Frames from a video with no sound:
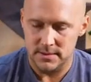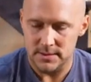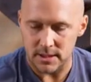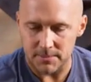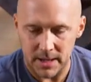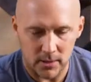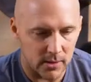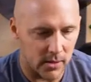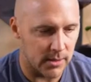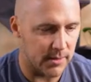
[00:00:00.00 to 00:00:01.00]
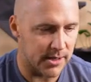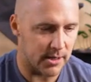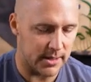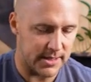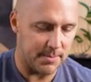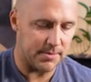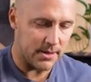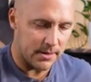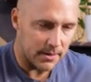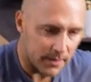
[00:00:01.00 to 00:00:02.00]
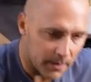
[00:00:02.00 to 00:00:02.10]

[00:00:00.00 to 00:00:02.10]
It's our power cord with our adapter.